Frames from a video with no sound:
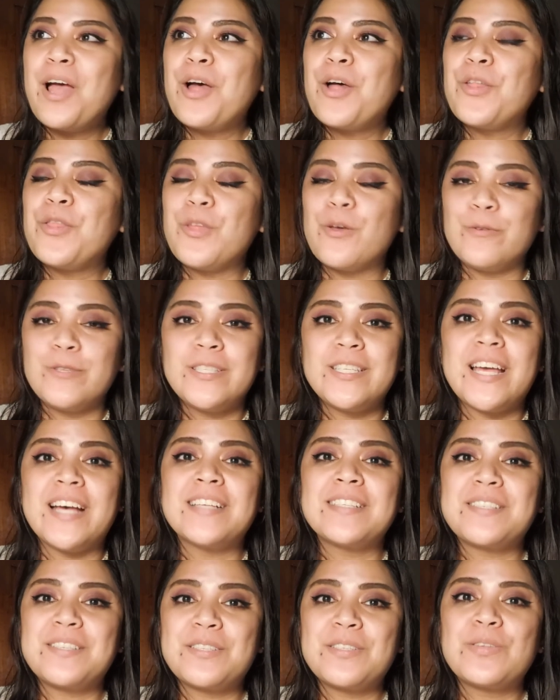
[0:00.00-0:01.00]
those
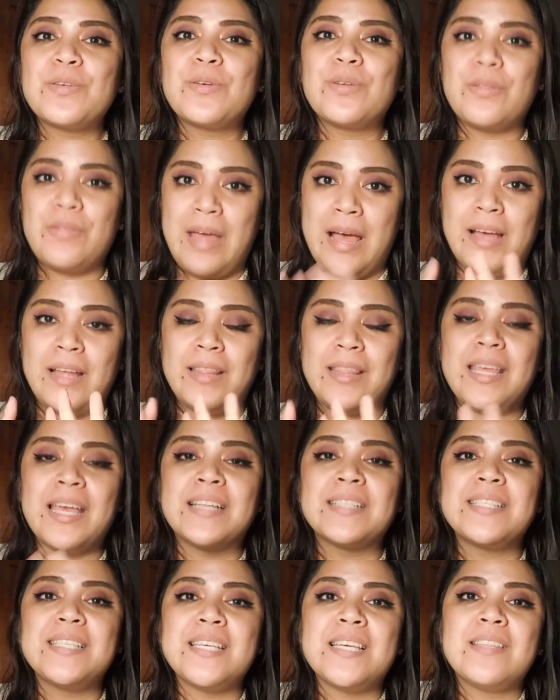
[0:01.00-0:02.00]
tests that the
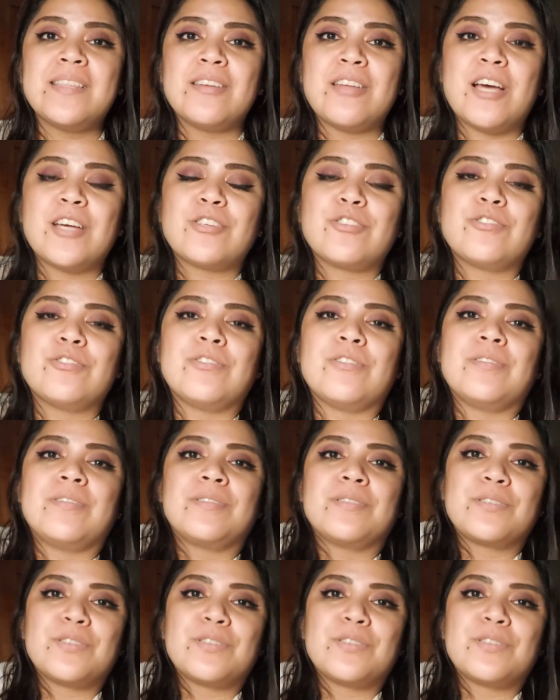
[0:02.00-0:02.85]
NCE, the National